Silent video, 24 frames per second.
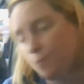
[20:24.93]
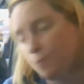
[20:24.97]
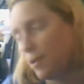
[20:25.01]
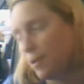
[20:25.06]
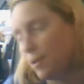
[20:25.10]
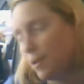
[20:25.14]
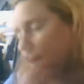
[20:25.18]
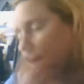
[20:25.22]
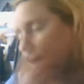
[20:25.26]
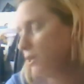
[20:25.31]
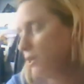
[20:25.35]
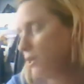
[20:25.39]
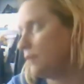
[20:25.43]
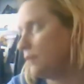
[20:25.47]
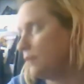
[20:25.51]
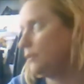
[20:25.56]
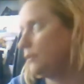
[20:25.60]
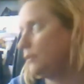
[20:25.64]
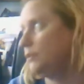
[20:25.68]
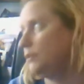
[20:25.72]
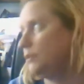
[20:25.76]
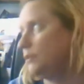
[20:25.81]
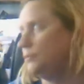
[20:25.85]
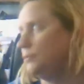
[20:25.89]
so,
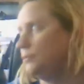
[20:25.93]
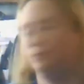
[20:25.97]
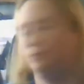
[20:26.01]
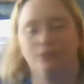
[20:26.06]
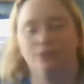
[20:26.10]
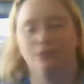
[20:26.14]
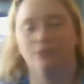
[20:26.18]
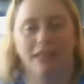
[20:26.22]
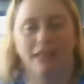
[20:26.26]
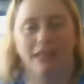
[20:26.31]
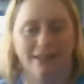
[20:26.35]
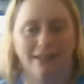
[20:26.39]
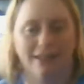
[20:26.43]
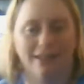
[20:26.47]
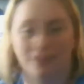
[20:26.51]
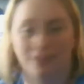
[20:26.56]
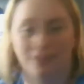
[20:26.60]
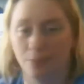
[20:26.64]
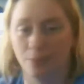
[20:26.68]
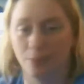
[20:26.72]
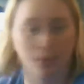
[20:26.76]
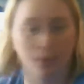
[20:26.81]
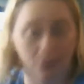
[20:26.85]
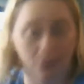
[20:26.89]
yeah,
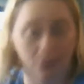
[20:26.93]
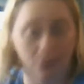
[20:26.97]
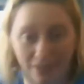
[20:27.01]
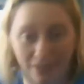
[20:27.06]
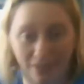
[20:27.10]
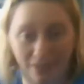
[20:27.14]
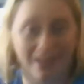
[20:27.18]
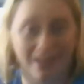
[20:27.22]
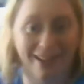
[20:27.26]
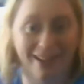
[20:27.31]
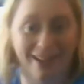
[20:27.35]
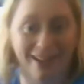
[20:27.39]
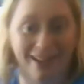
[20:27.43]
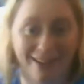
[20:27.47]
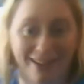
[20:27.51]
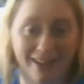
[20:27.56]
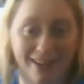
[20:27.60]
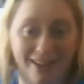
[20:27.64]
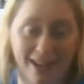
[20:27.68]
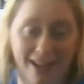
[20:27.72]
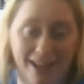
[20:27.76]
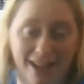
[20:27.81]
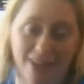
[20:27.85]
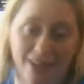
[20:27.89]
people that
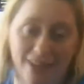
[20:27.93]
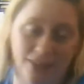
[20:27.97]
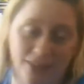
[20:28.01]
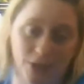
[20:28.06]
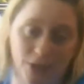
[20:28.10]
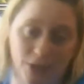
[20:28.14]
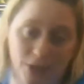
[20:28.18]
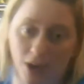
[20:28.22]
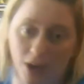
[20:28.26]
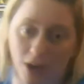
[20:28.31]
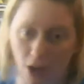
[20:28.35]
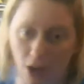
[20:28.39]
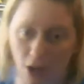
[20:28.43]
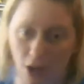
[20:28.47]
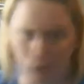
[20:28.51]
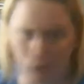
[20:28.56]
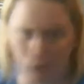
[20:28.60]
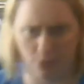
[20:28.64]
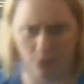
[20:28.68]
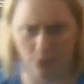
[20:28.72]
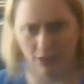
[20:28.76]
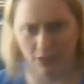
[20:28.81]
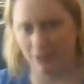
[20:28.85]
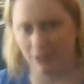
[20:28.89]
had, you know,
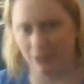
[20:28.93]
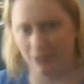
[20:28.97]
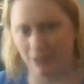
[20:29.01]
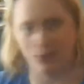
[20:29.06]
Hollywood, like,